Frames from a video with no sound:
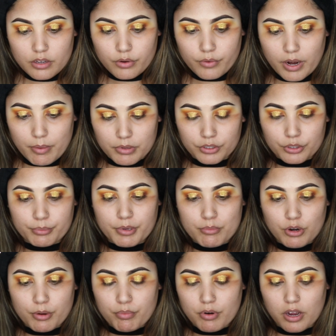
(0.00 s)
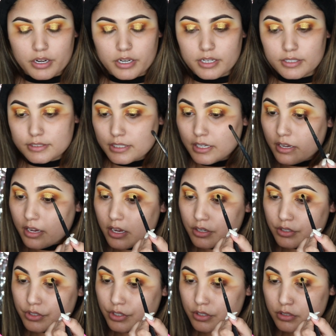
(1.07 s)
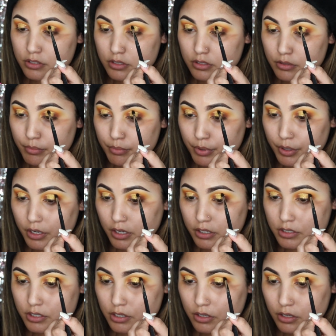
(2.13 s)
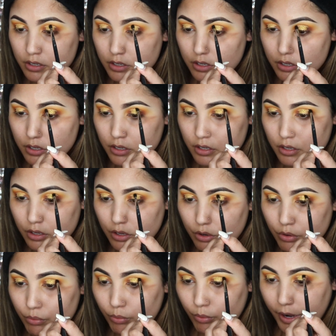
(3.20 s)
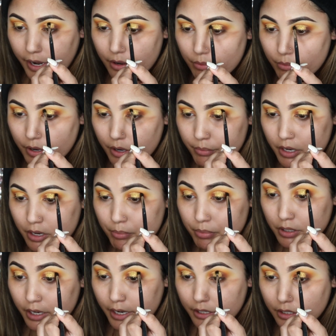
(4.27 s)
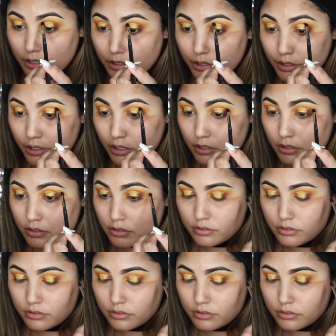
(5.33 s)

Grab a little bit more product and just put it right where we applied glitter.